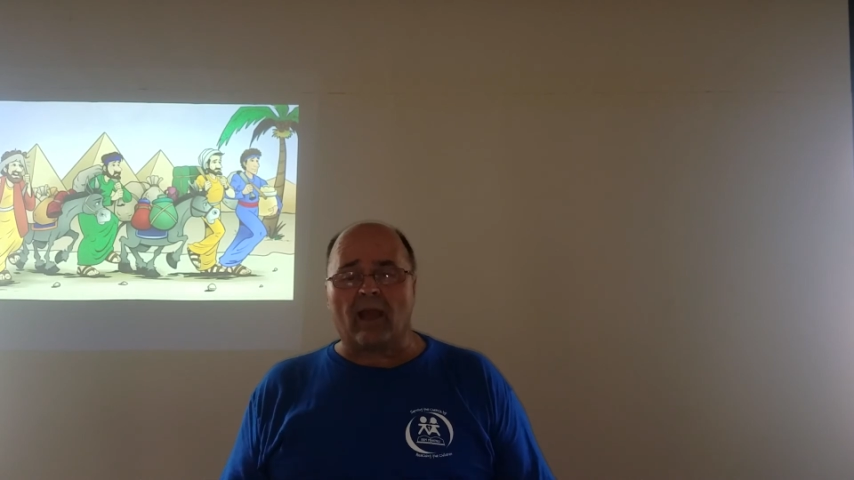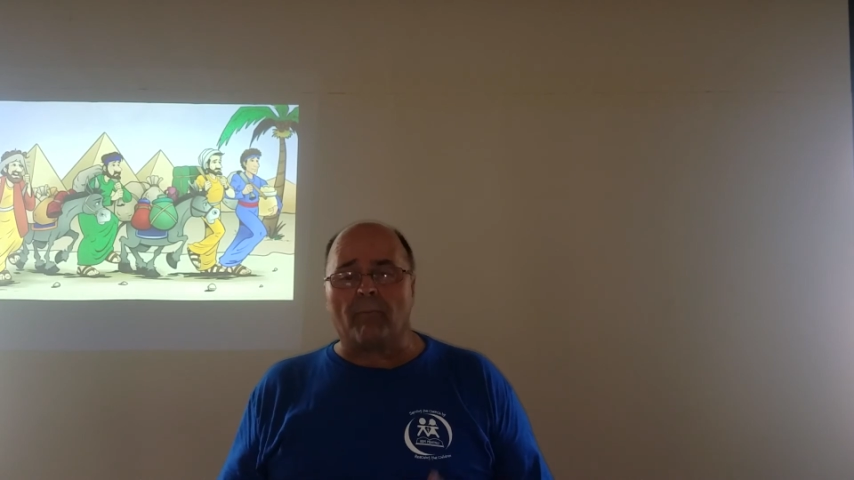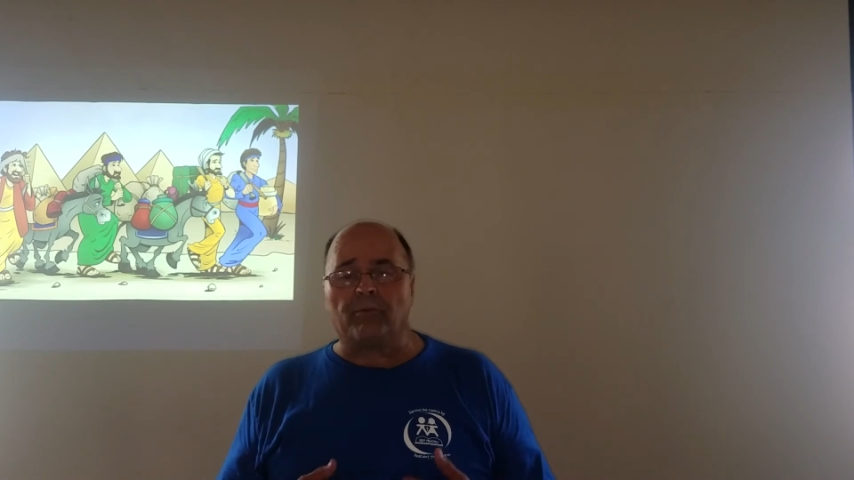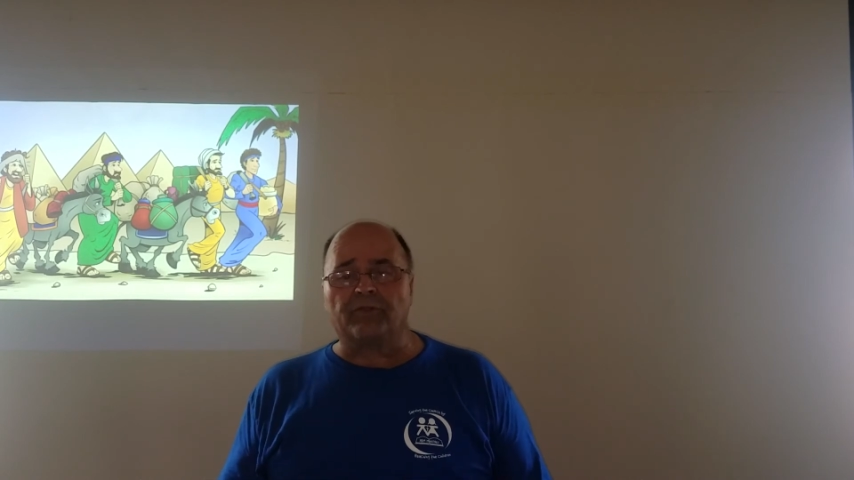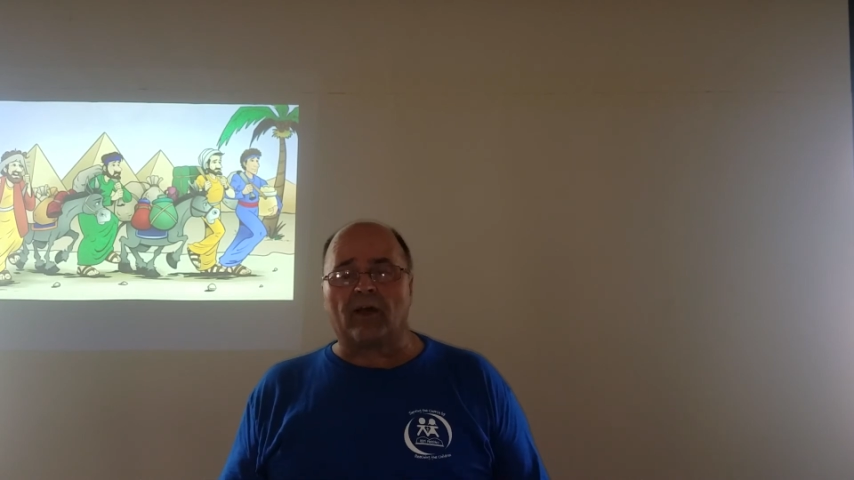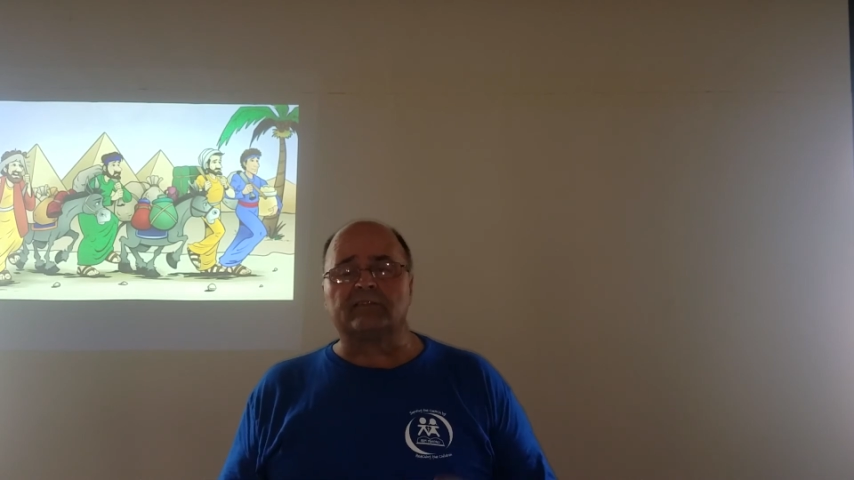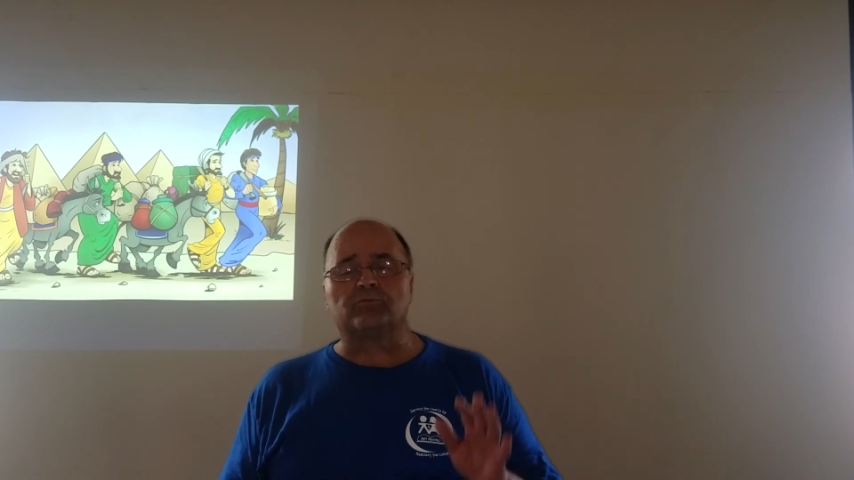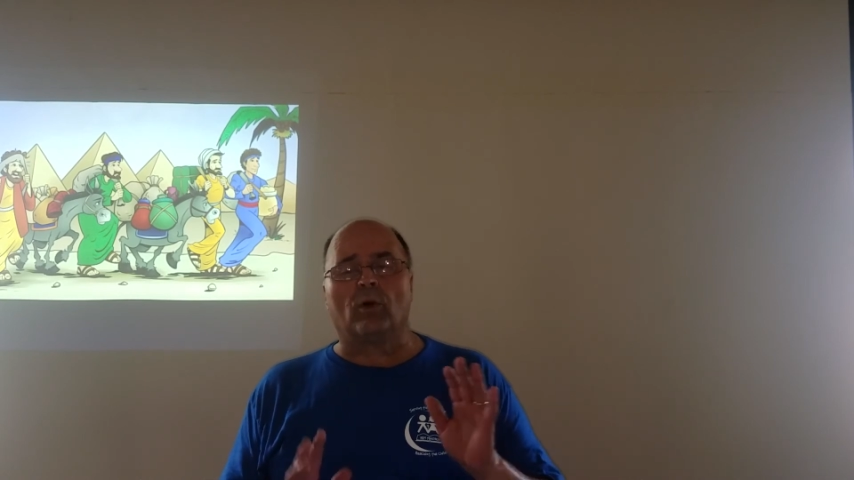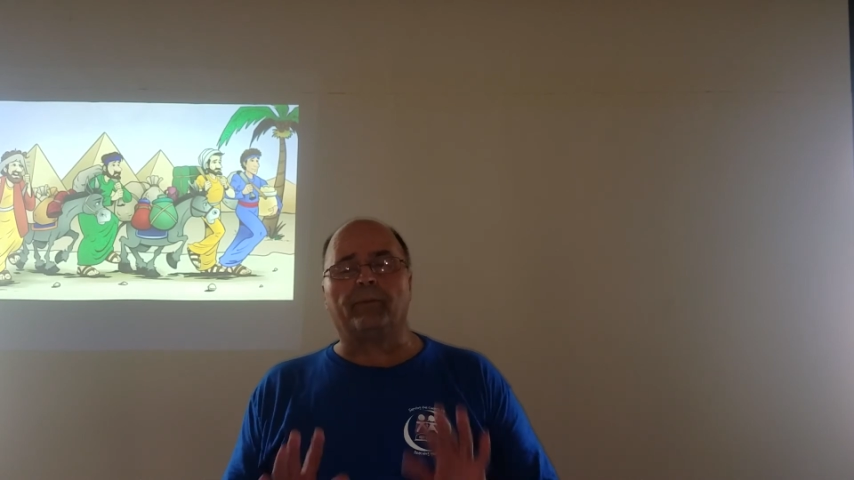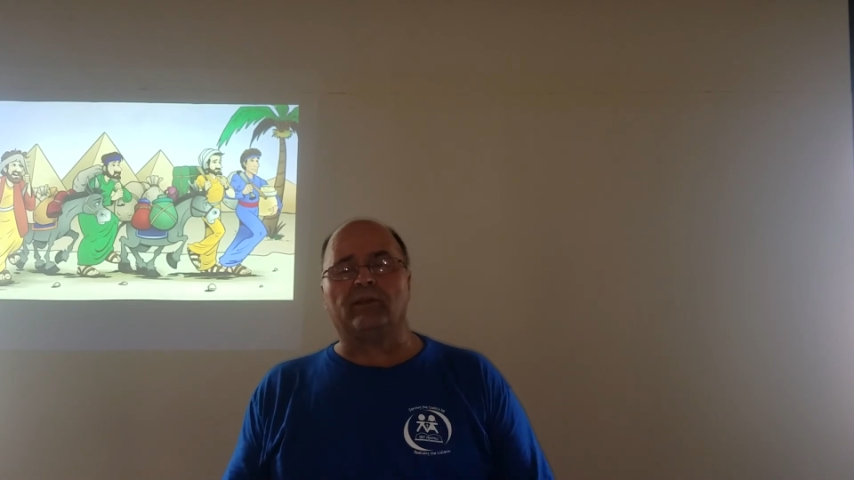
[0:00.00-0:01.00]
cup with us,
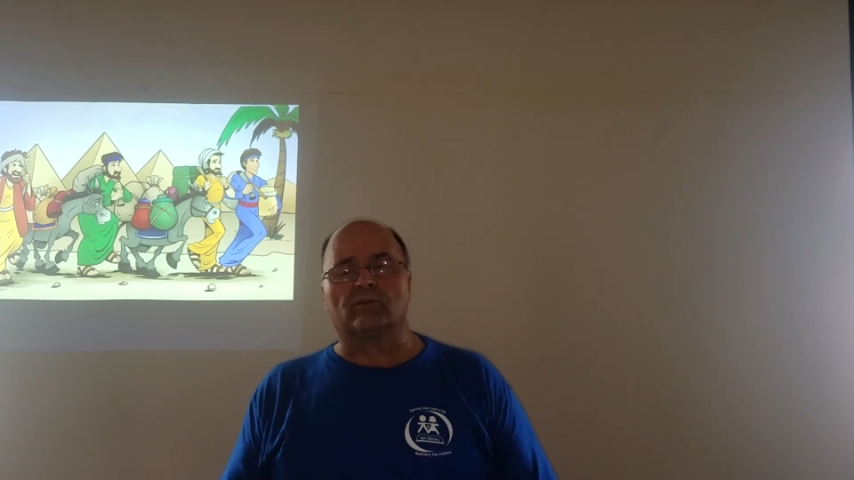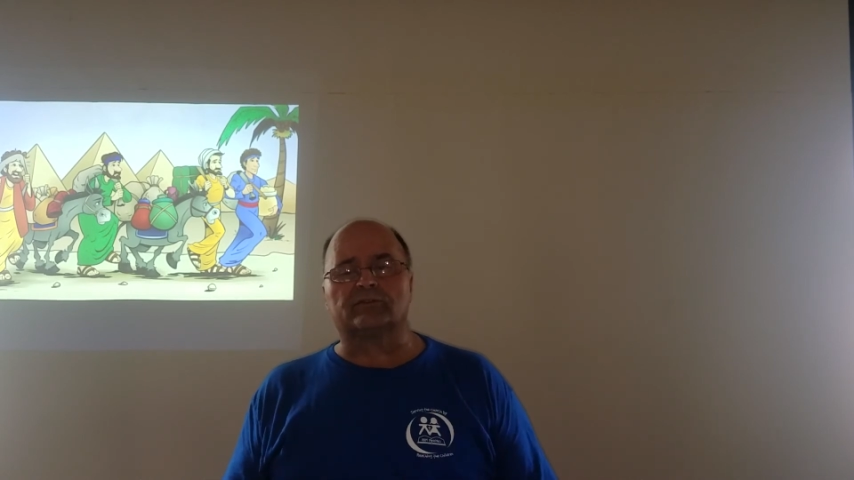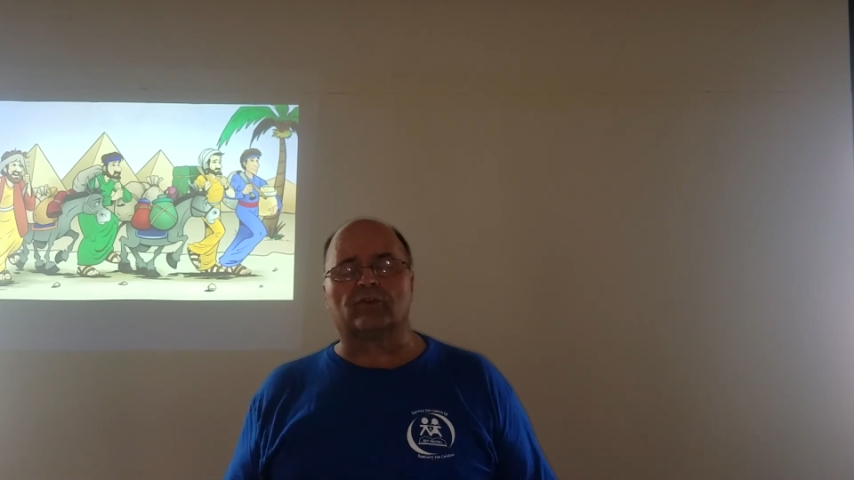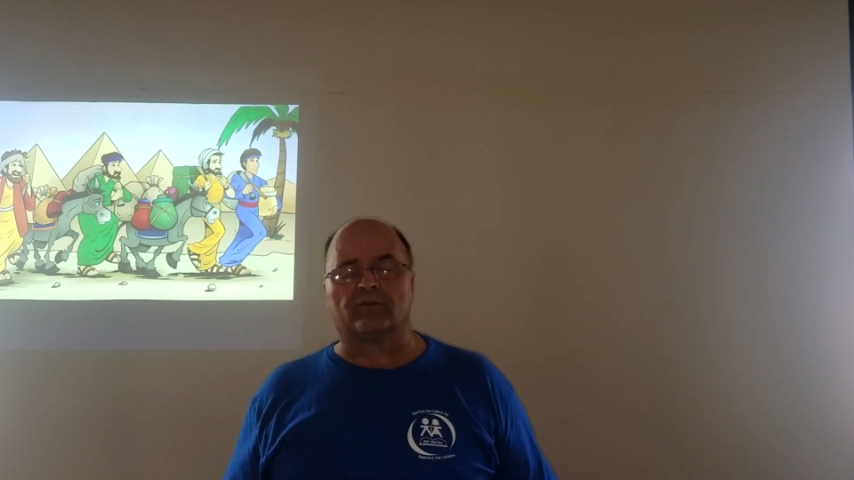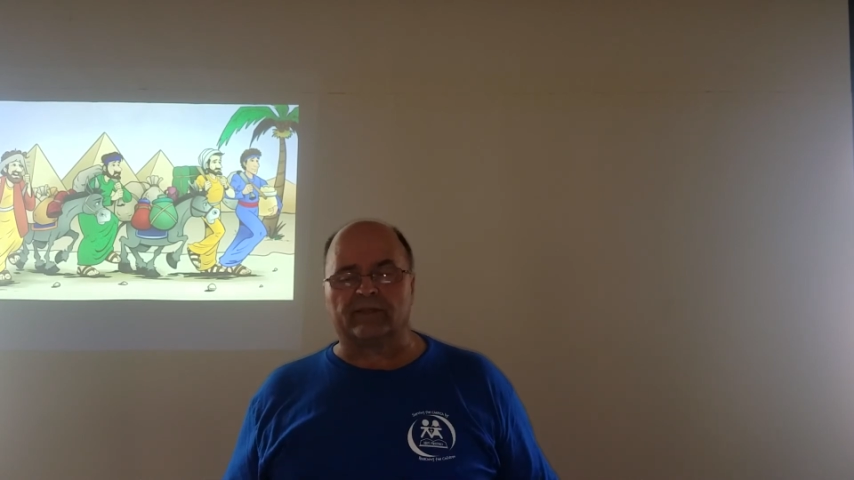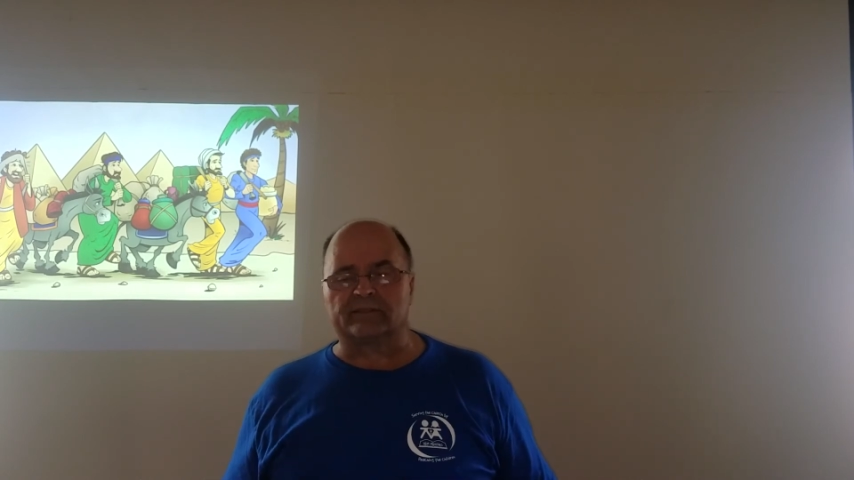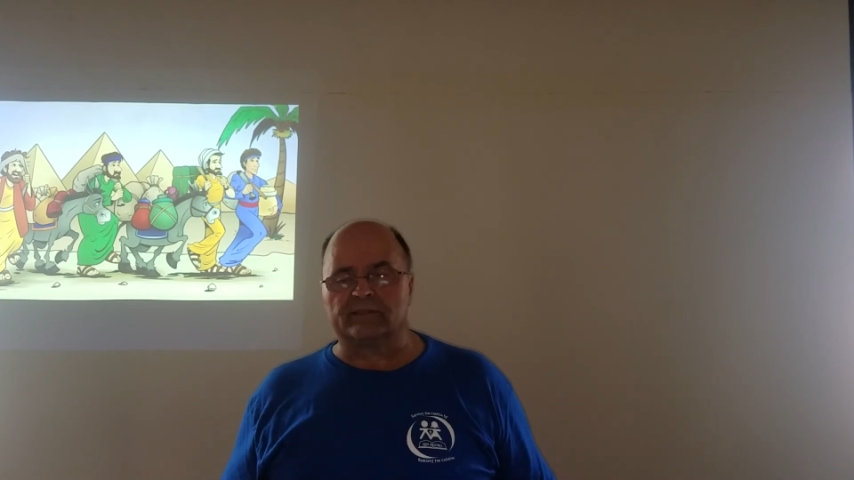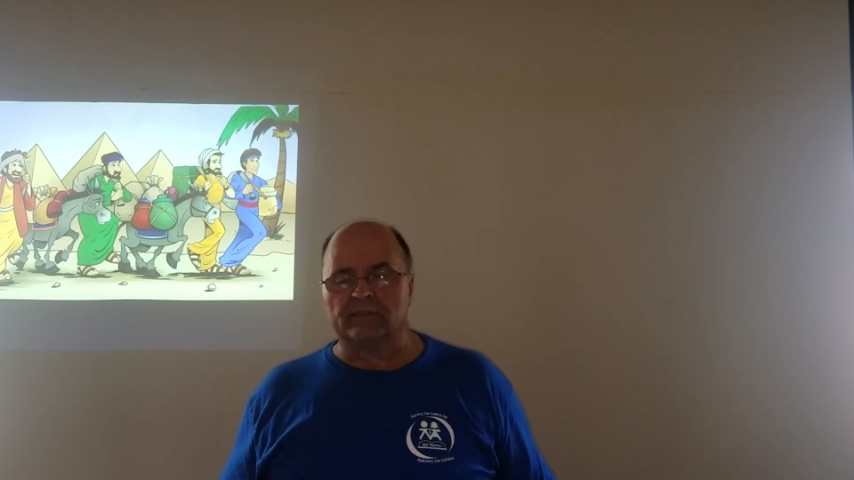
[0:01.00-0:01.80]
we'll be your servants.